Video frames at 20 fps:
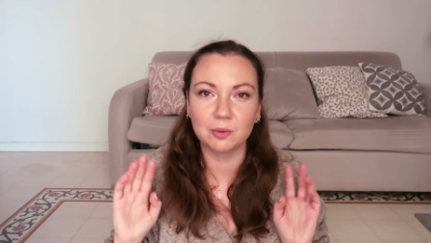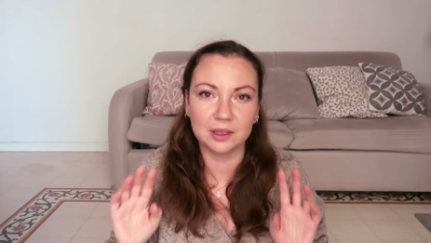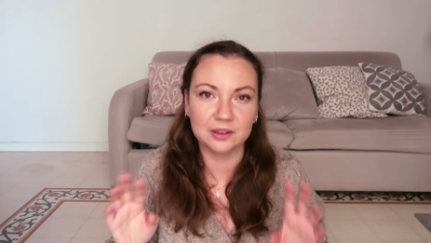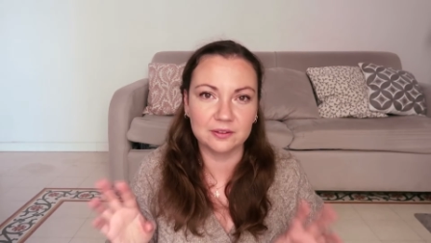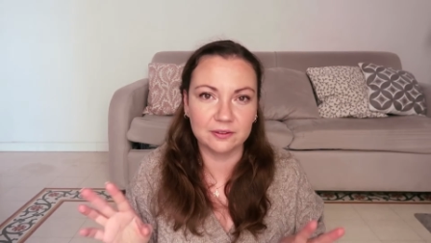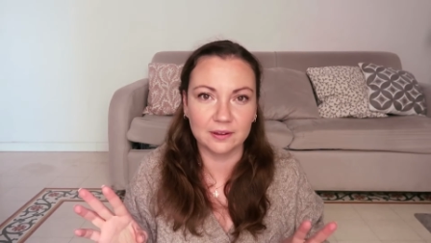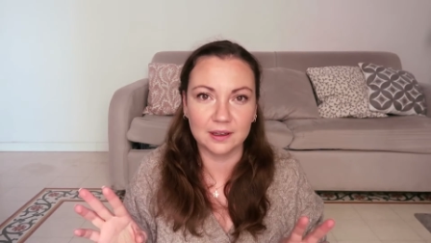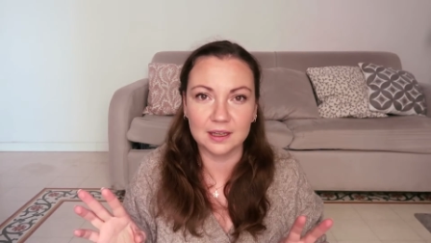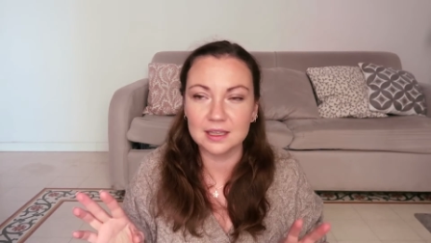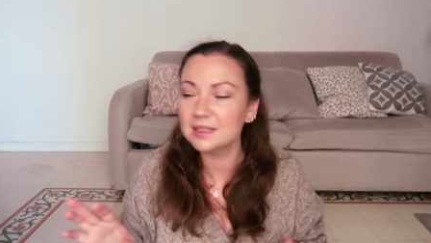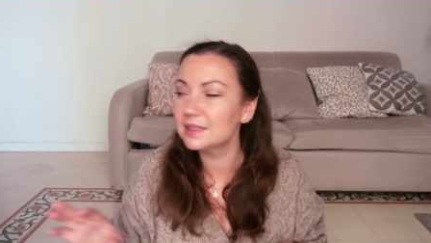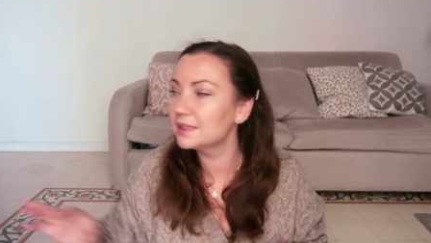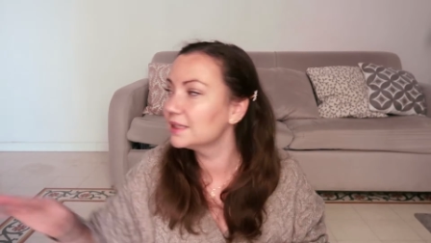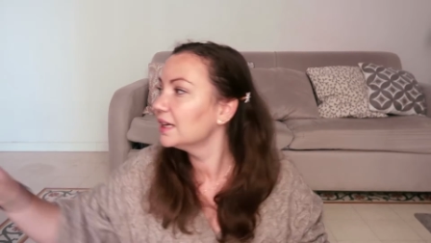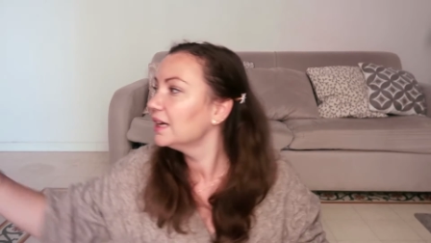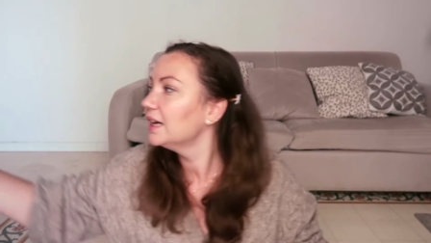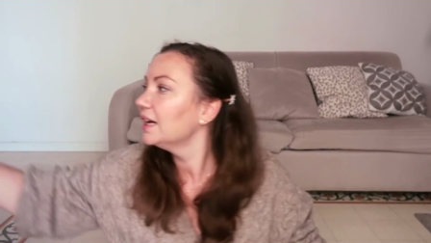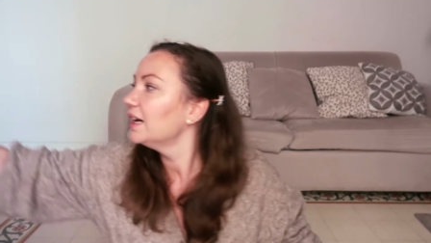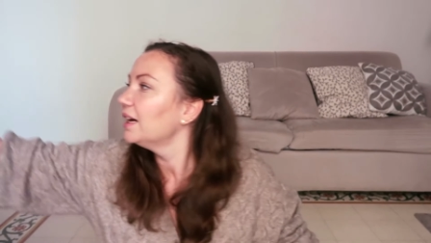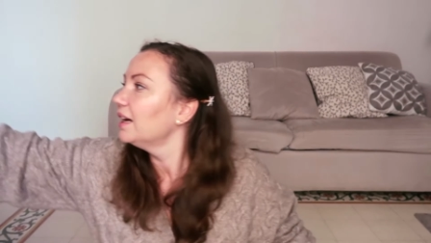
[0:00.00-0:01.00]
quite fast.
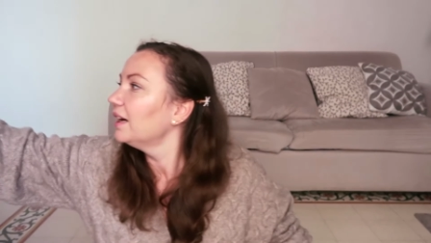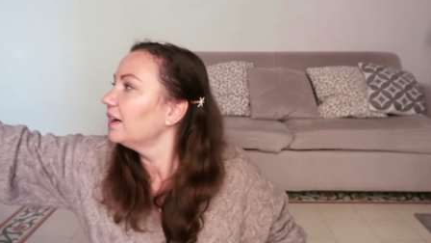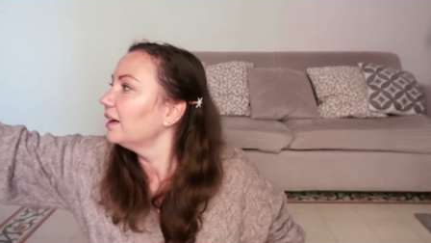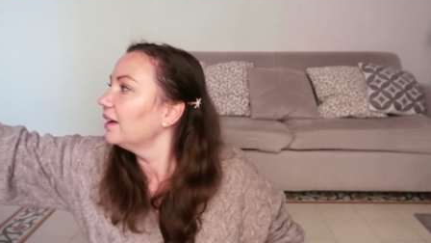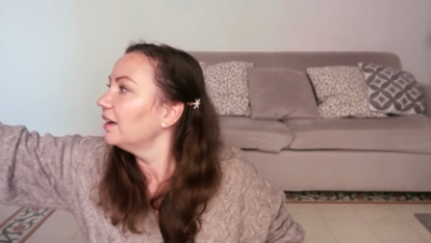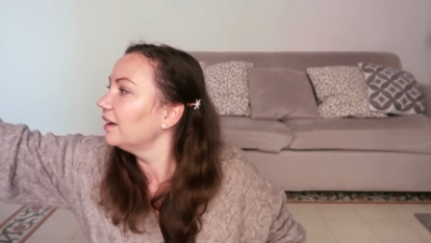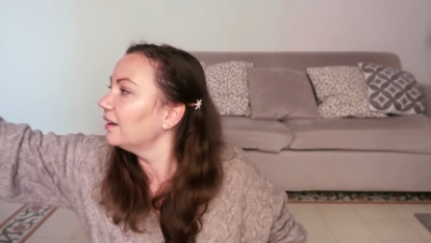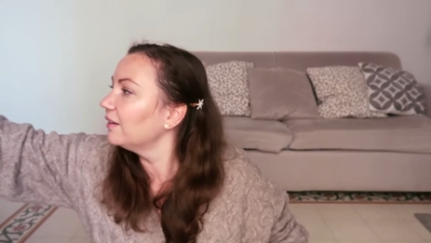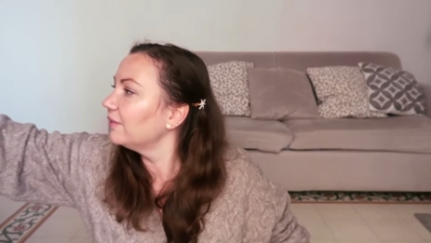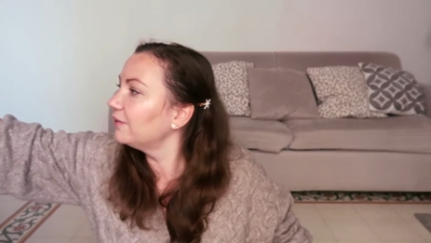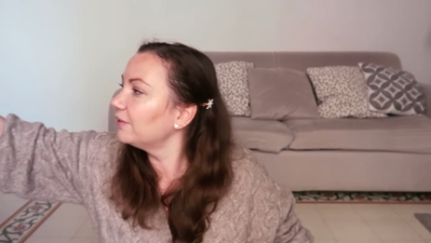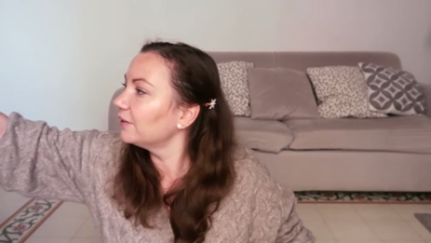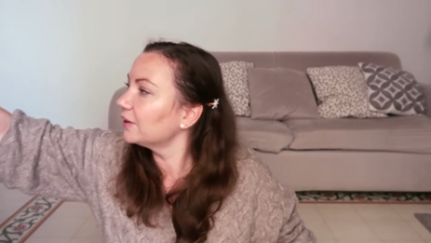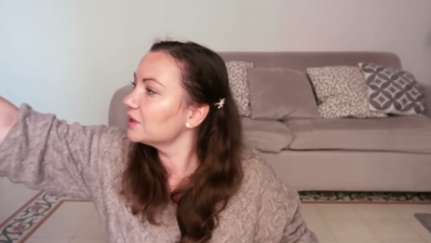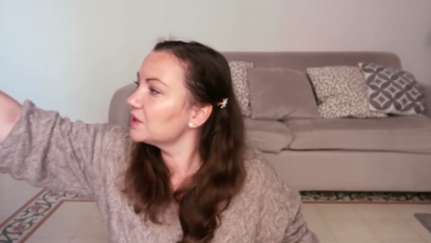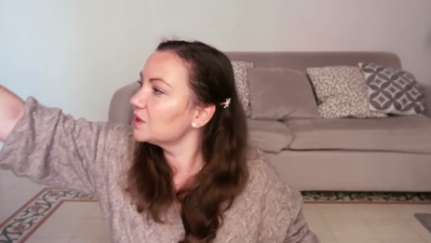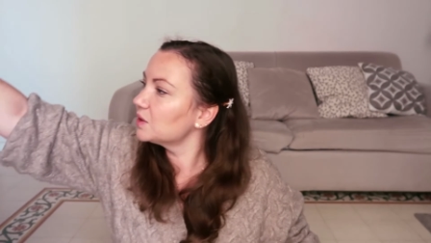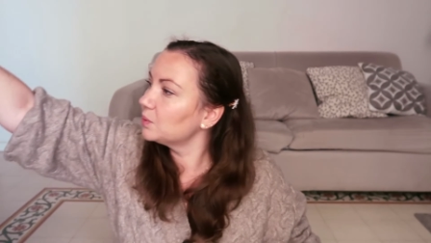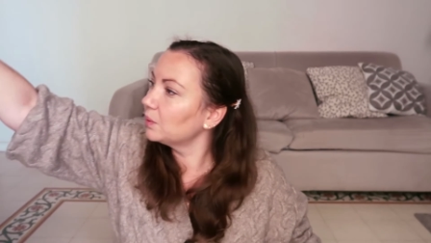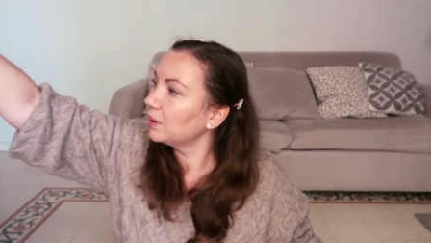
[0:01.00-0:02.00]

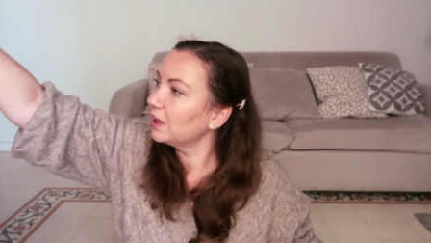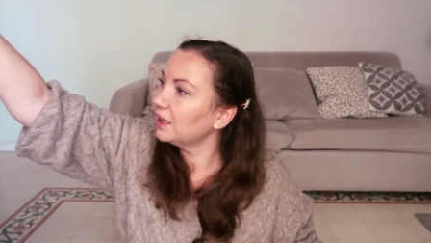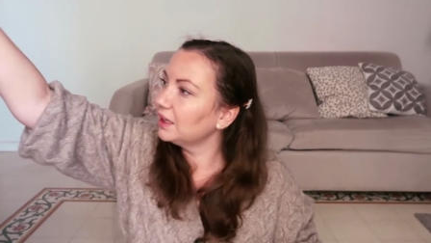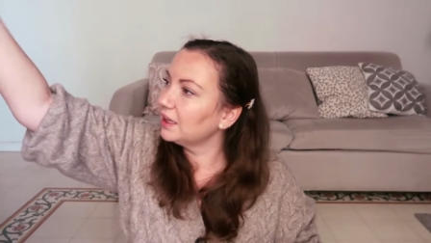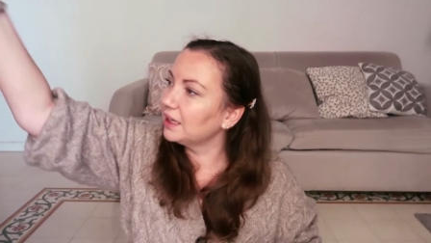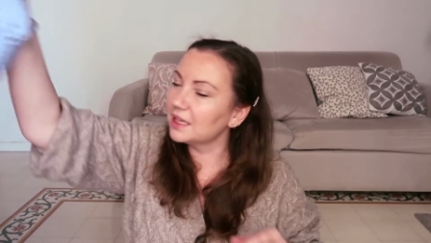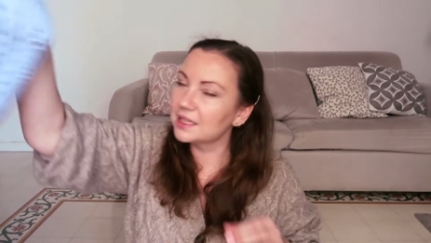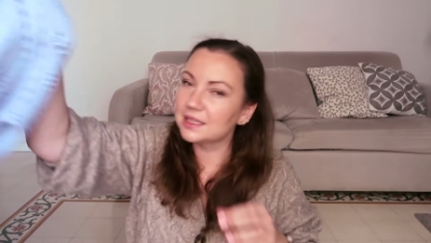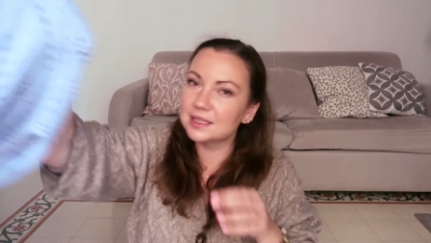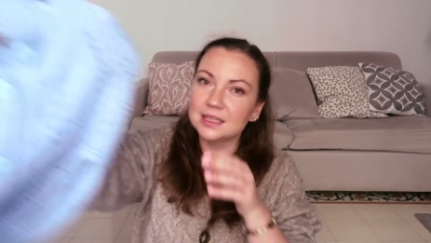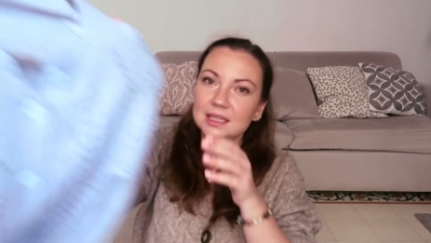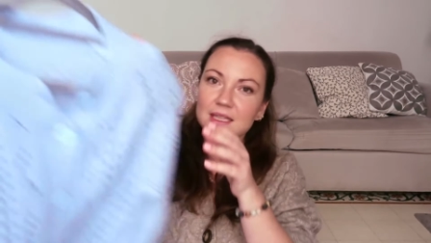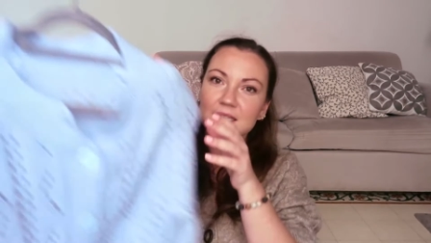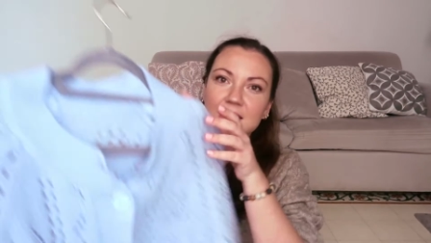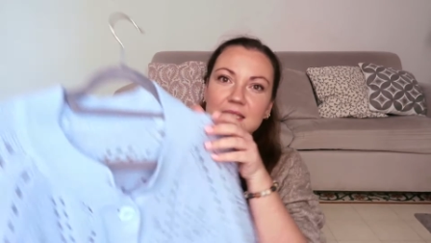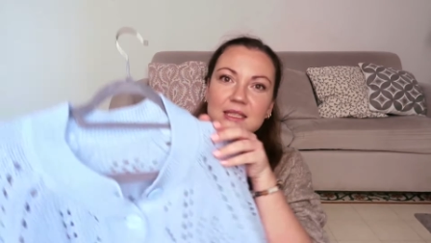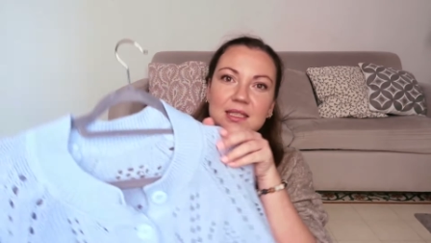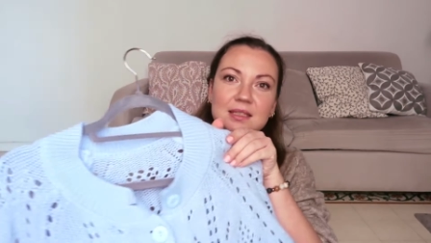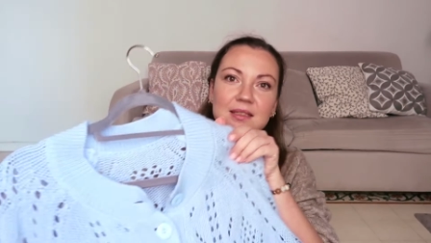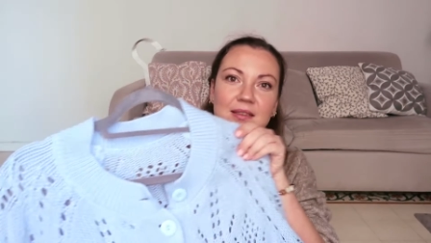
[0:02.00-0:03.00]
First one is
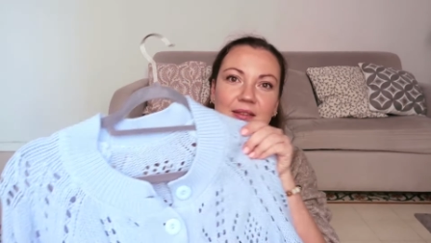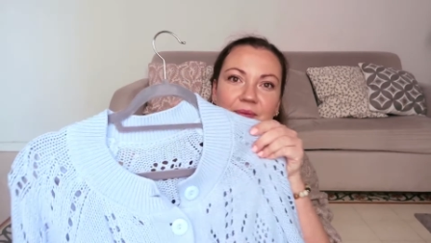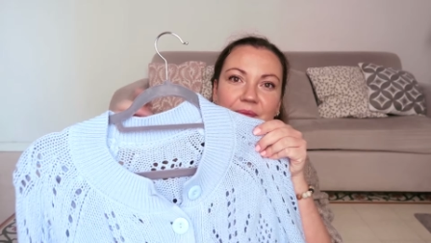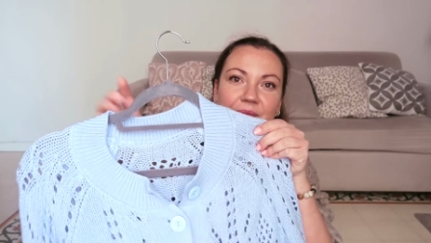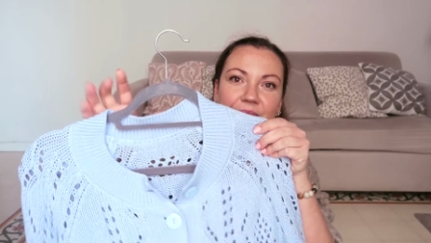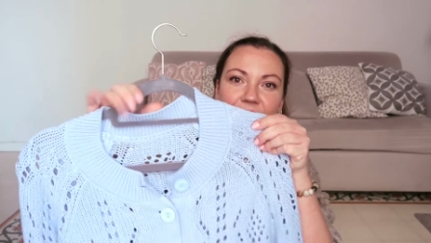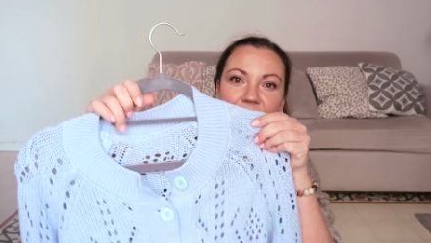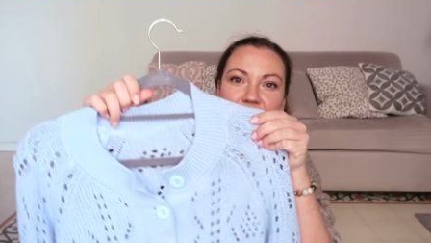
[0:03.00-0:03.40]
this